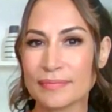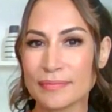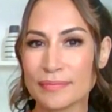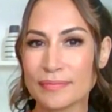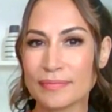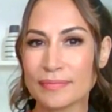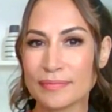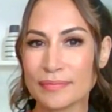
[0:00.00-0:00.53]

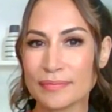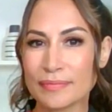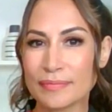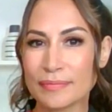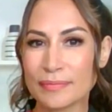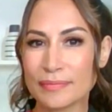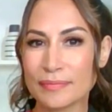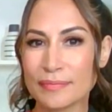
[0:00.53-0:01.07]

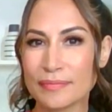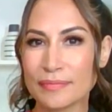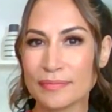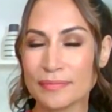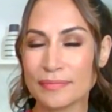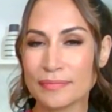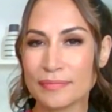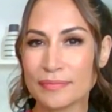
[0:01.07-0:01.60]

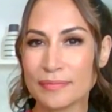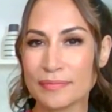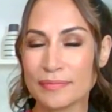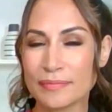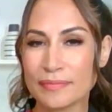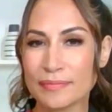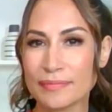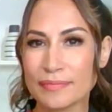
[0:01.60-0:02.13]

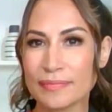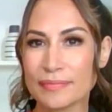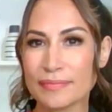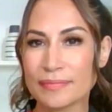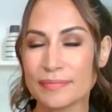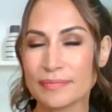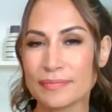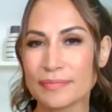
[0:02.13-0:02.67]

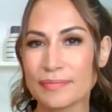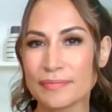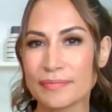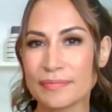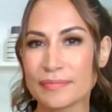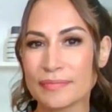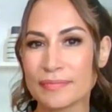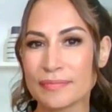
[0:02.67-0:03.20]

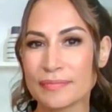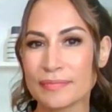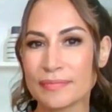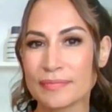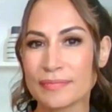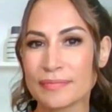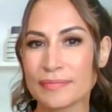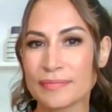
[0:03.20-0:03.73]

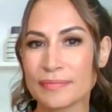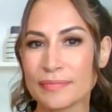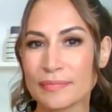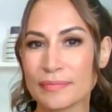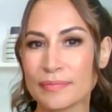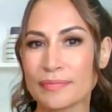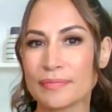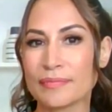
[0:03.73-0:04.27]

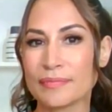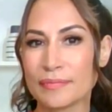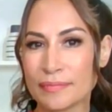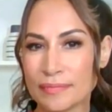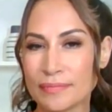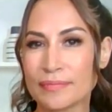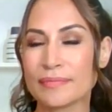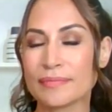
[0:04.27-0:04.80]

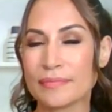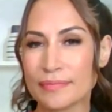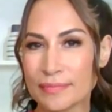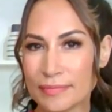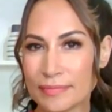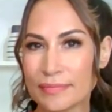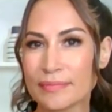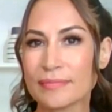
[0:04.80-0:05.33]

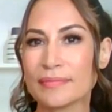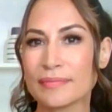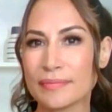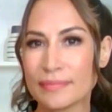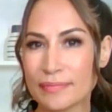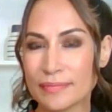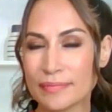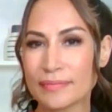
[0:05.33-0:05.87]

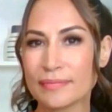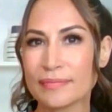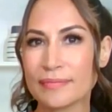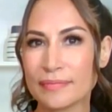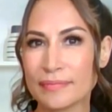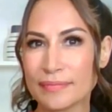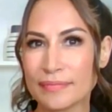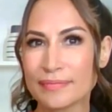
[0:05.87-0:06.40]

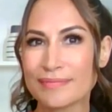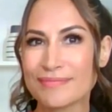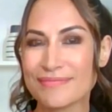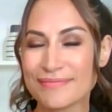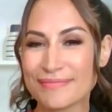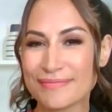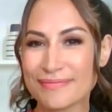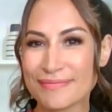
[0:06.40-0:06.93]

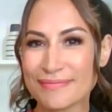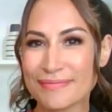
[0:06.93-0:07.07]
This person isn't speaking.